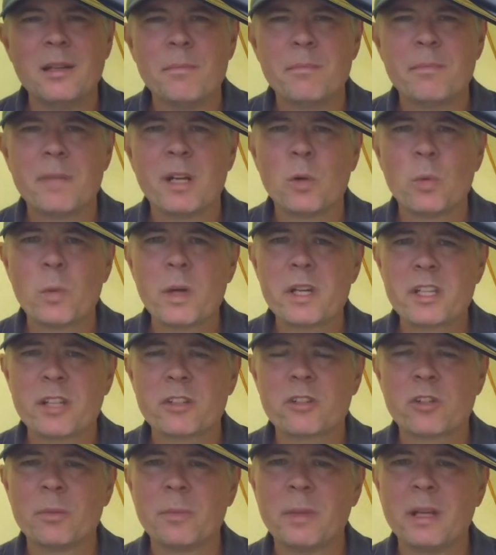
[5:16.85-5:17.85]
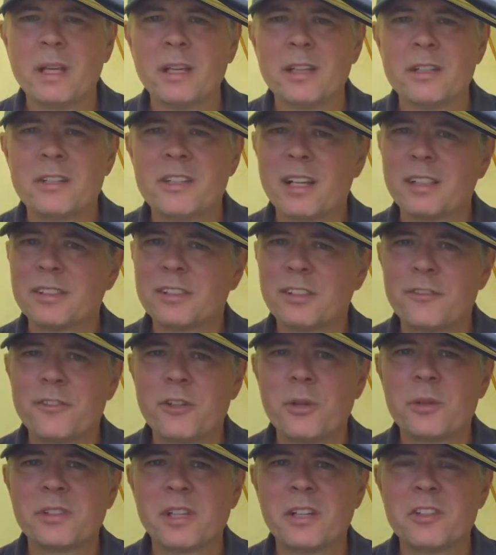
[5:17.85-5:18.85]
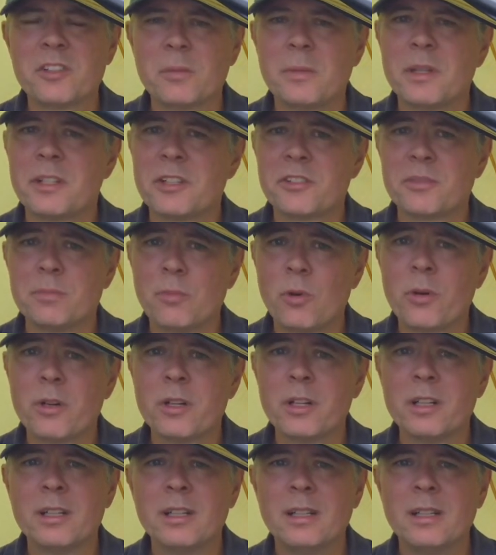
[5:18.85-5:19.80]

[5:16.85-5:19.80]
but I wish it could be just a few centimeters more.